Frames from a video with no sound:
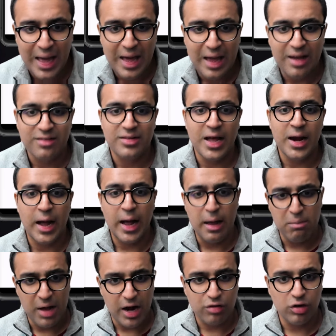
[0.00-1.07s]
is that
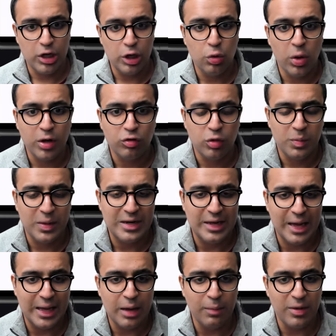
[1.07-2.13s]
I'm actually going to be
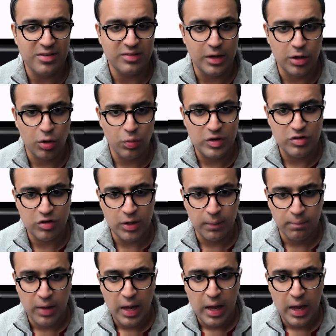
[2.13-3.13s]
taking my center widget